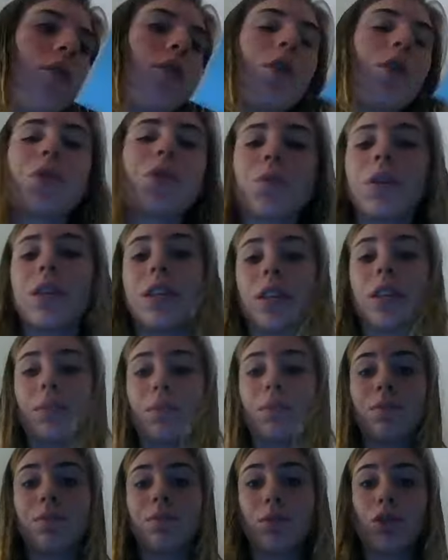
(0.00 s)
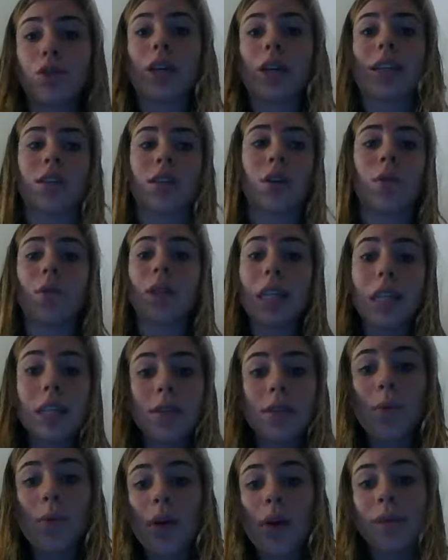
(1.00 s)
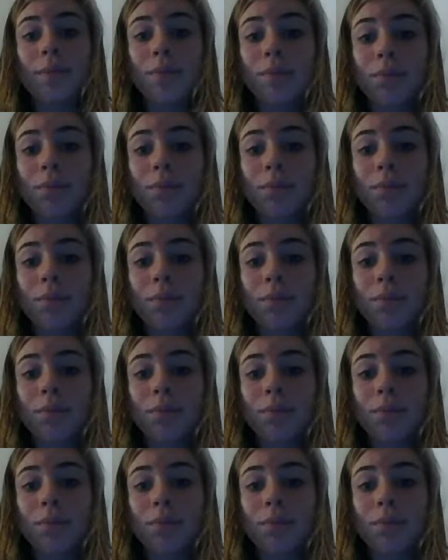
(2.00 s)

Fourth reason, dress code. This one,